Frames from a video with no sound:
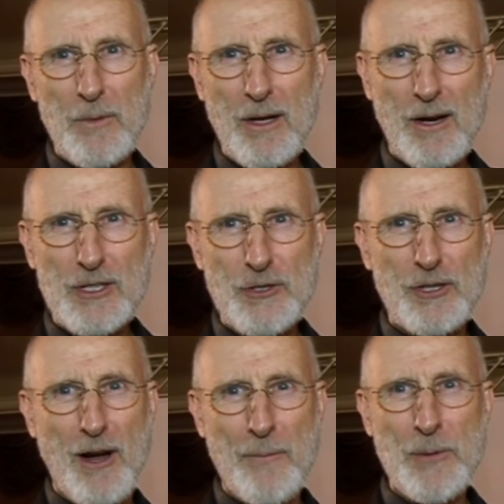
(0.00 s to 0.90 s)
our
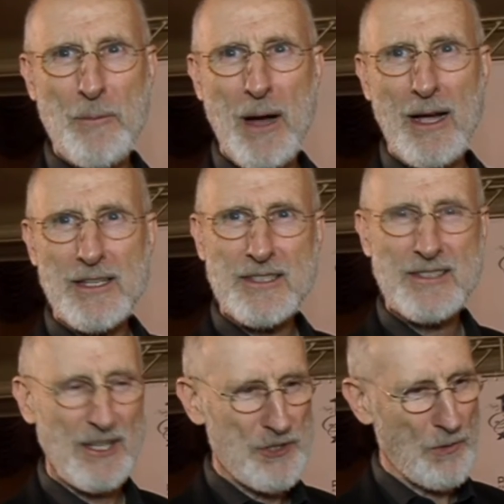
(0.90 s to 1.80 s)
compromised
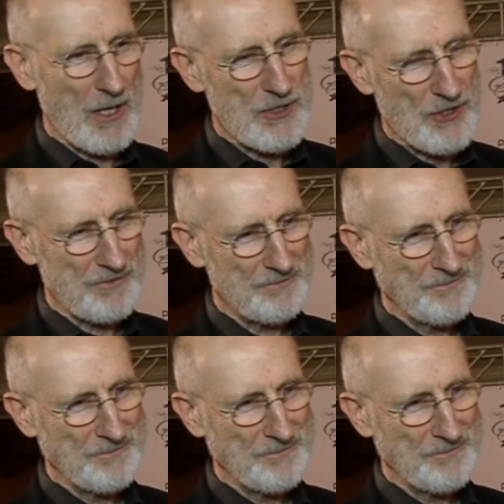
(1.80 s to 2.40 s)
situation.